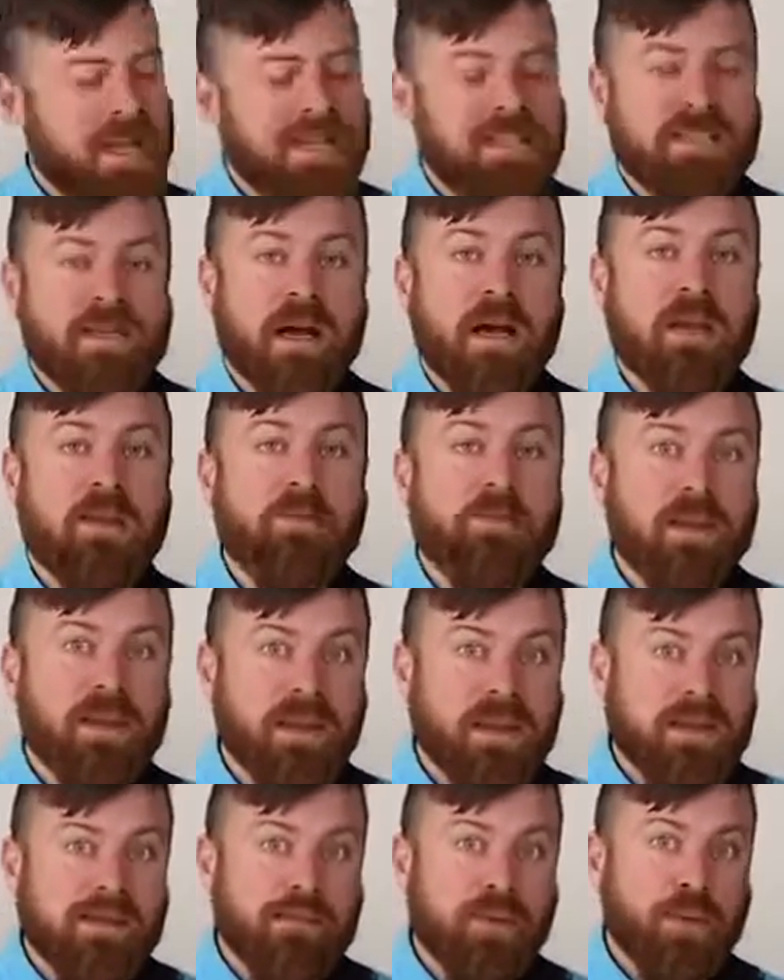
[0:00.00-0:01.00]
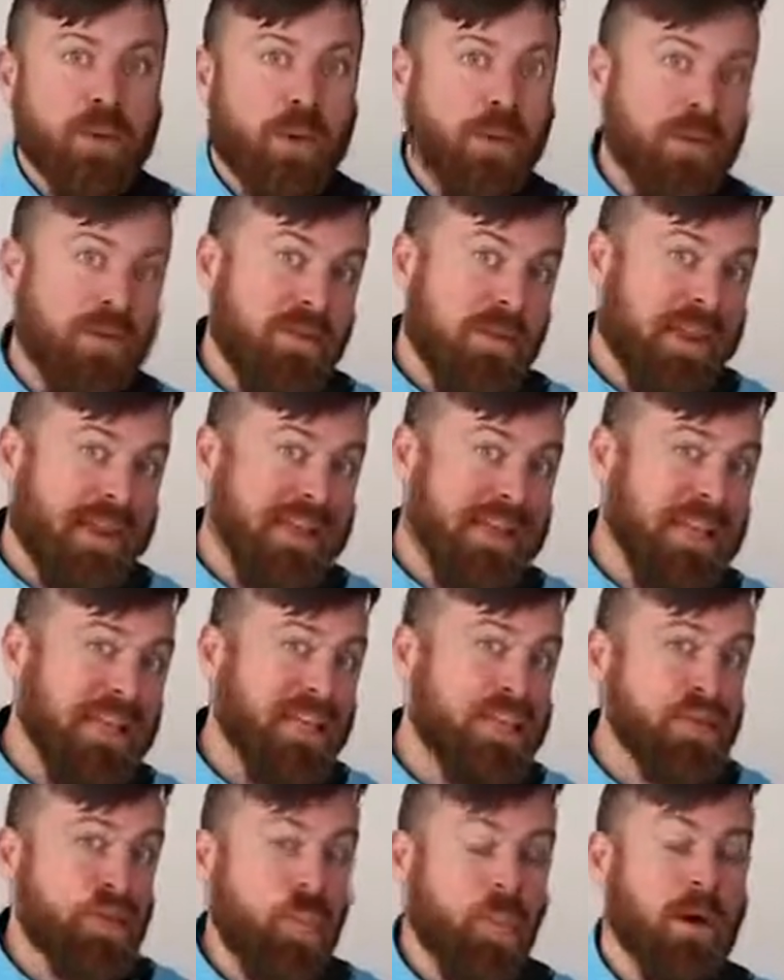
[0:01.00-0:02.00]
It's unbelievable that
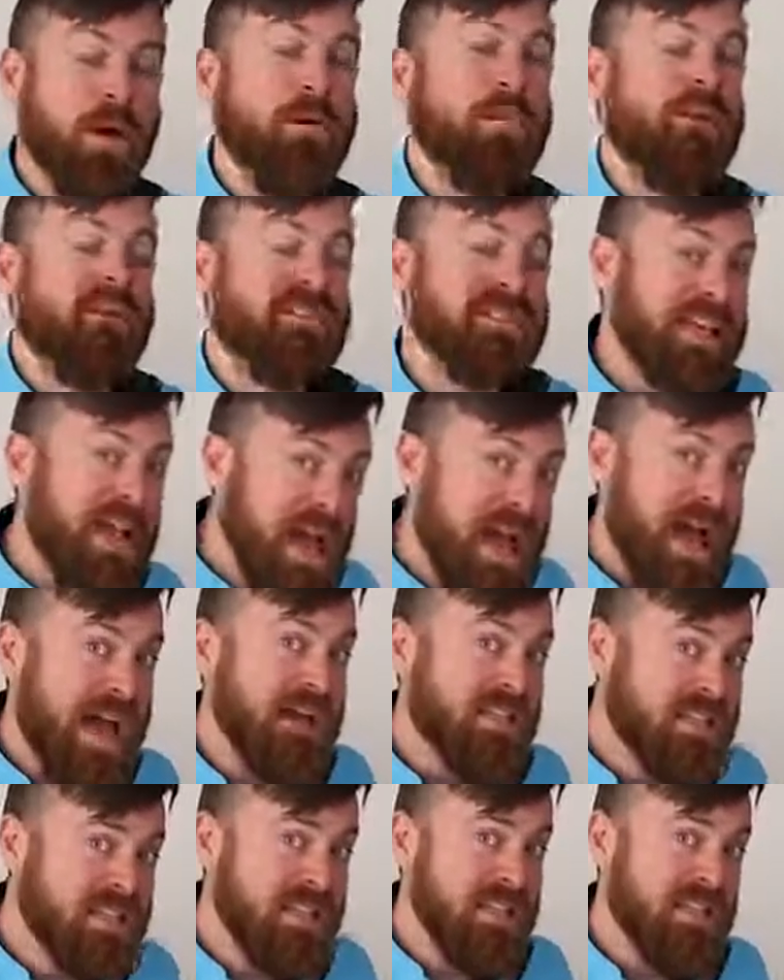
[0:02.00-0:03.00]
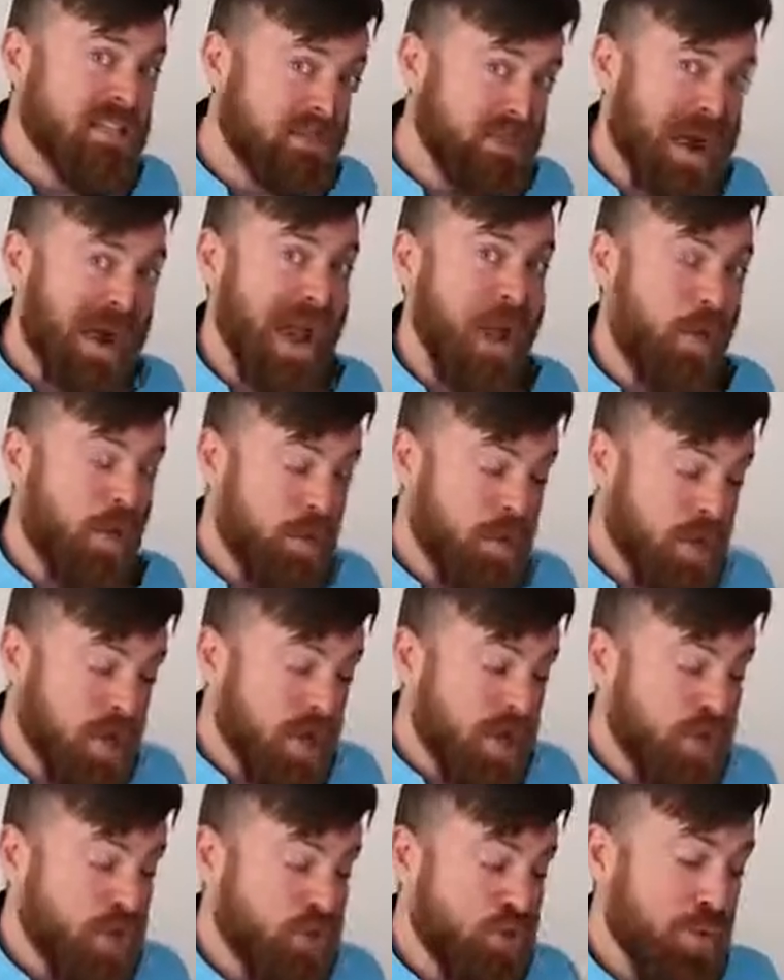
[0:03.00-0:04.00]
each one of us has this power
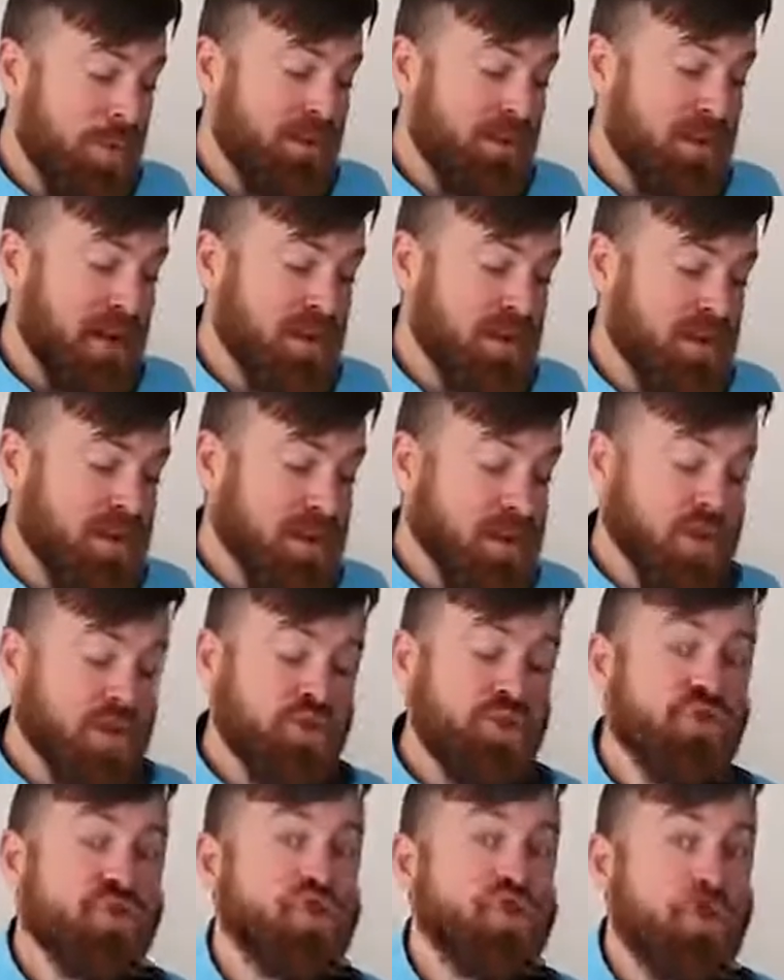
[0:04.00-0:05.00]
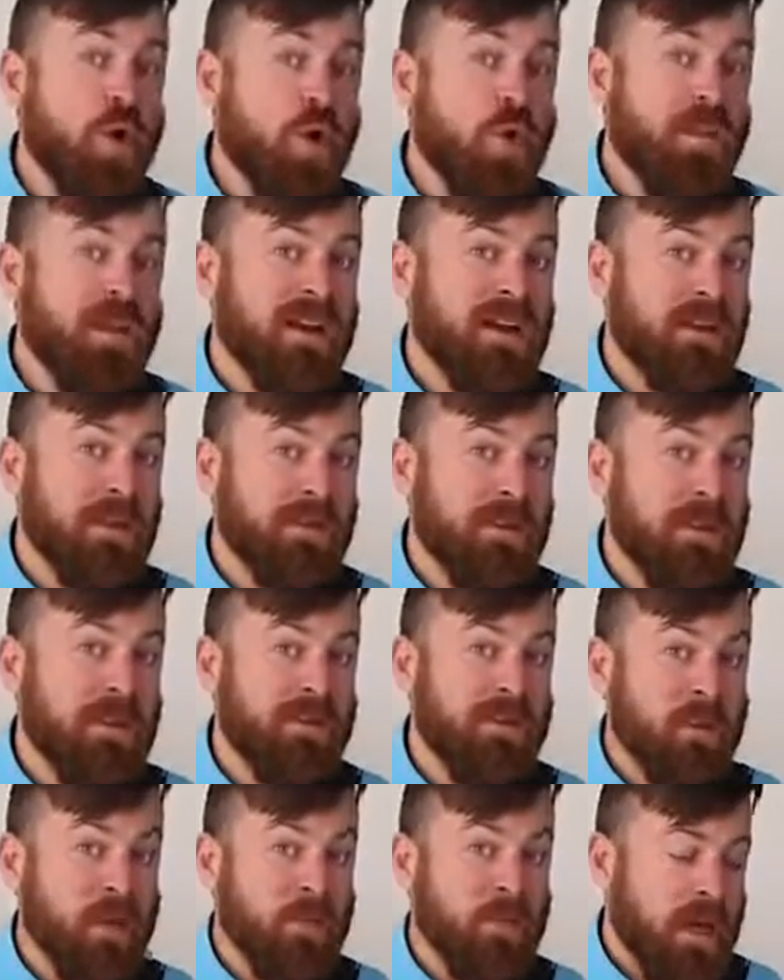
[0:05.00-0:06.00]
to affect so many
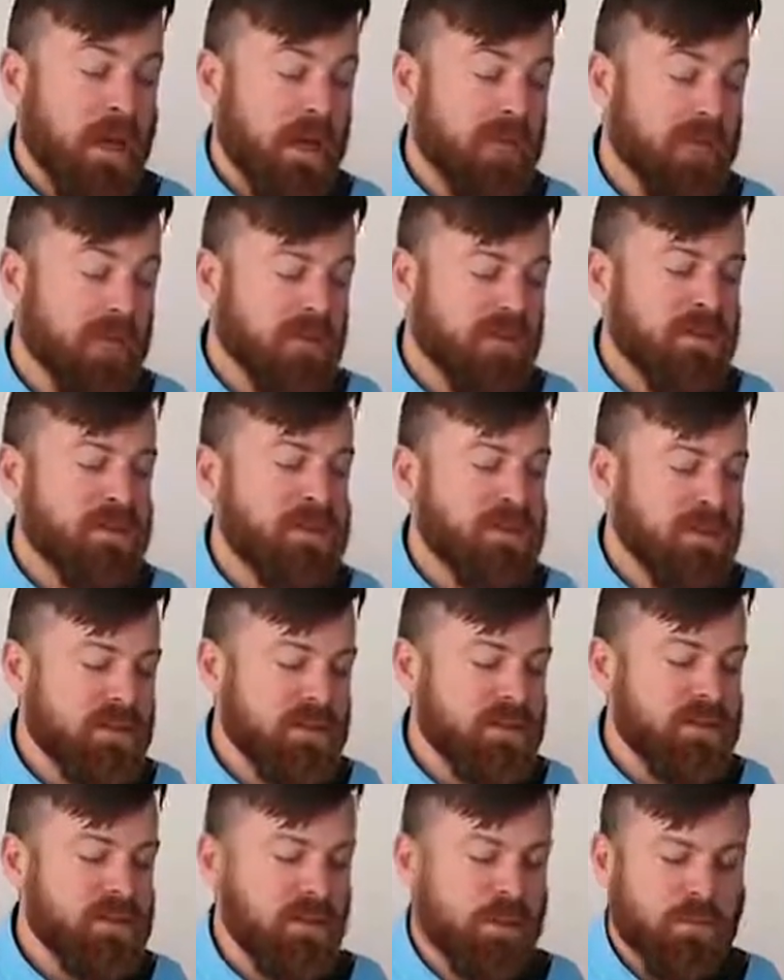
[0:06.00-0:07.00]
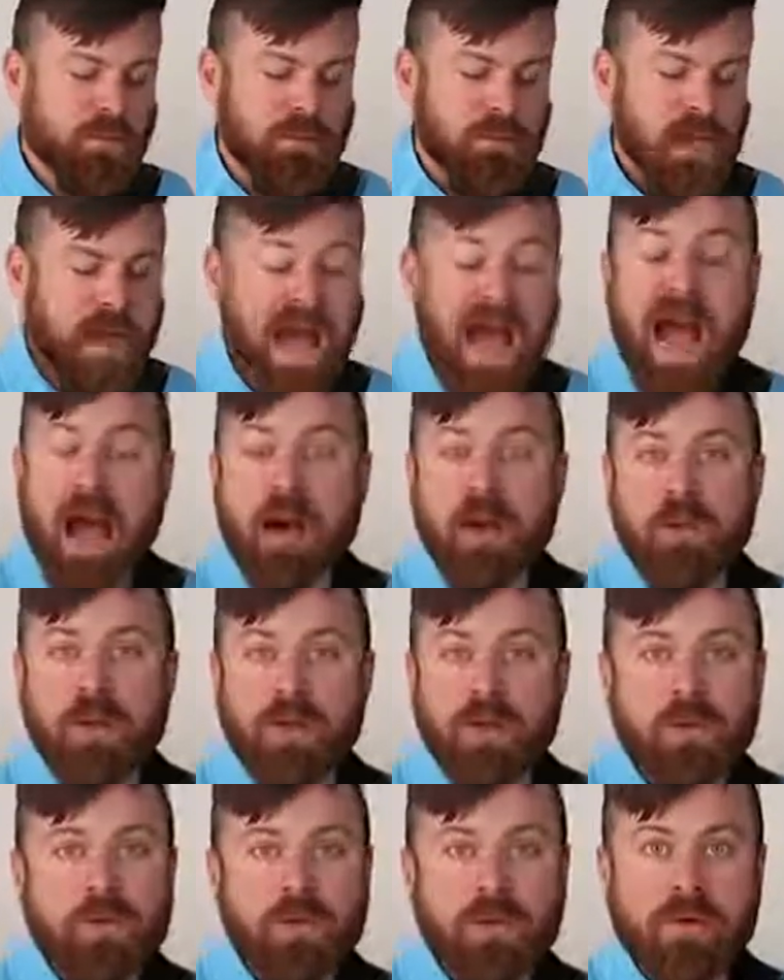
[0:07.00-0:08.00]
people. And this is how
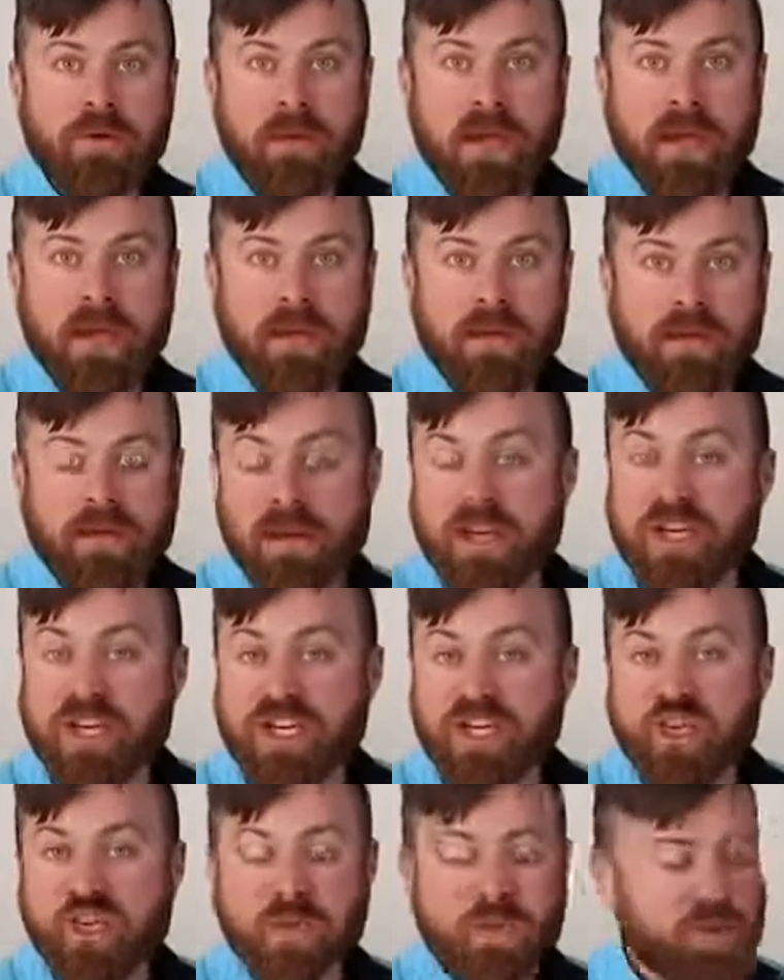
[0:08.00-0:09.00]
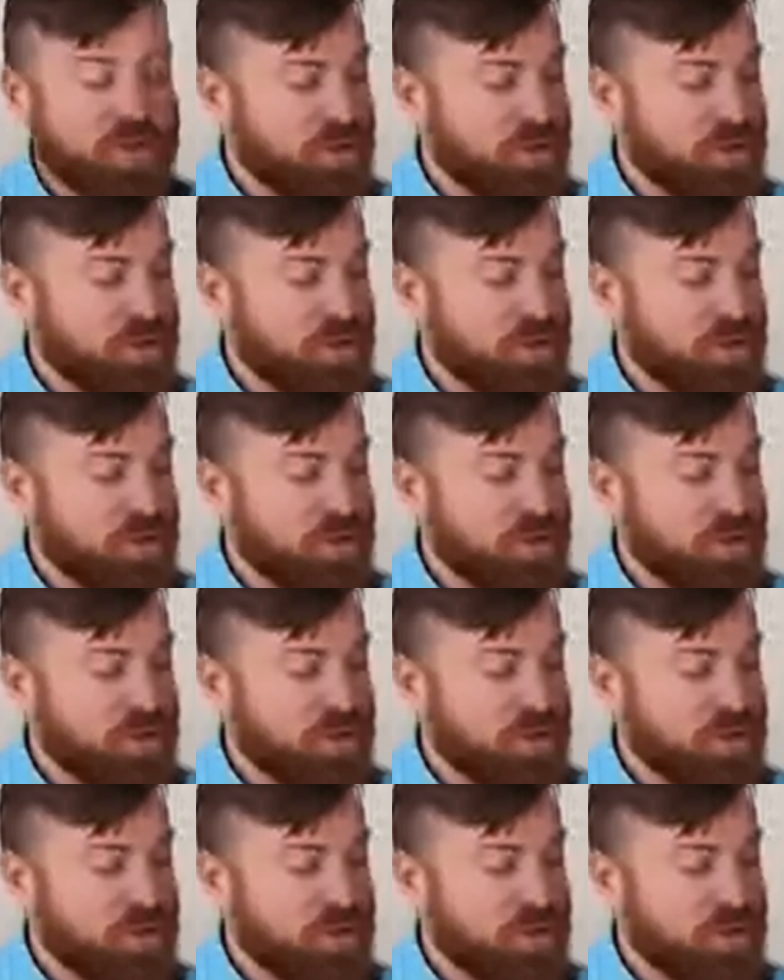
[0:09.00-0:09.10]
you create a digital